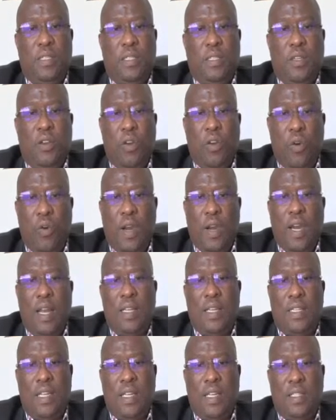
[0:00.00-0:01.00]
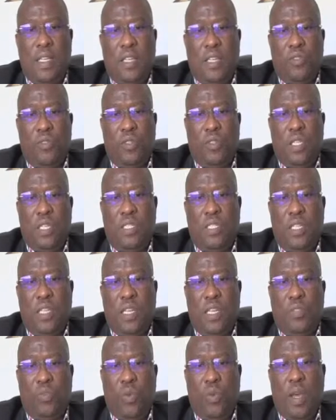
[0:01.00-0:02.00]
local taxi association
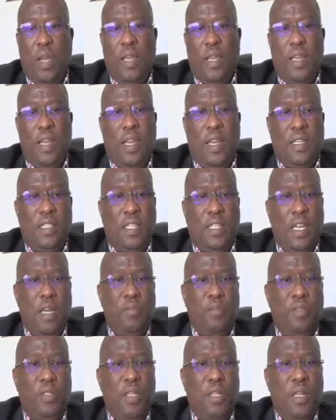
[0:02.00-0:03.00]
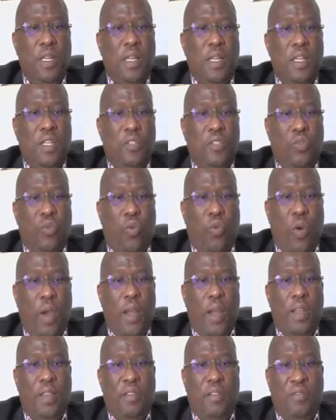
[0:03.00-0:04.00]
as well in an attempt to
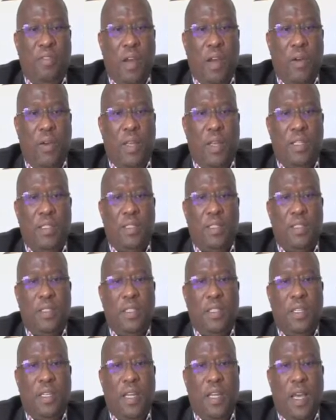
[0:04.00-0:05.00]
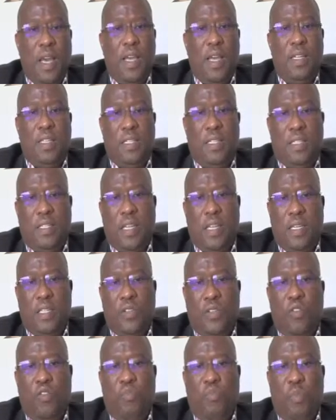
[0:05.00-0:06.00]
quell the violence and
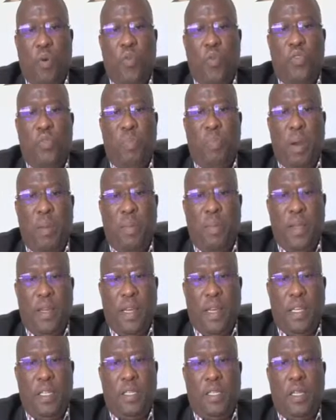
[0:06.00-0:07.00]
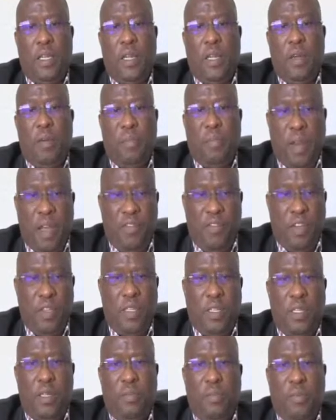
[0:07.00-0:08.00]
destruction of both public and
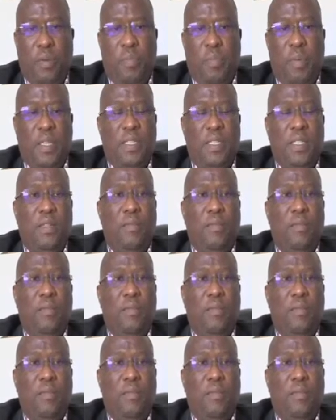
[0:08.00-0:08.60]
private property.